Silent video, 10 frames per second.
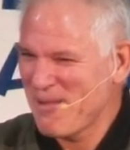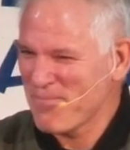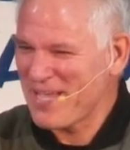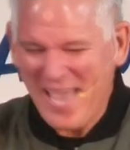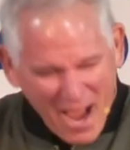
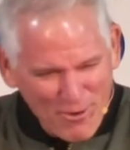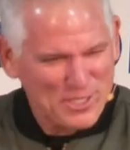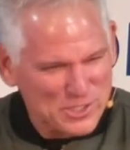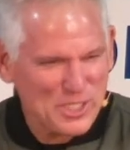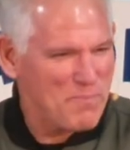Like, how
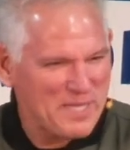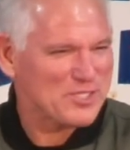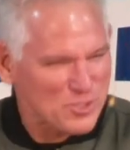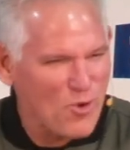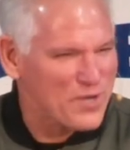can she be
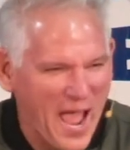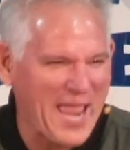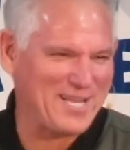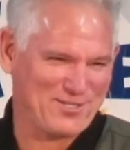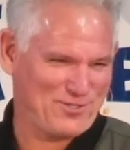so
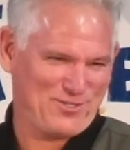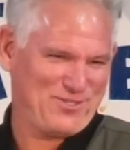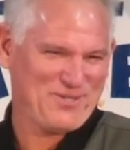nice?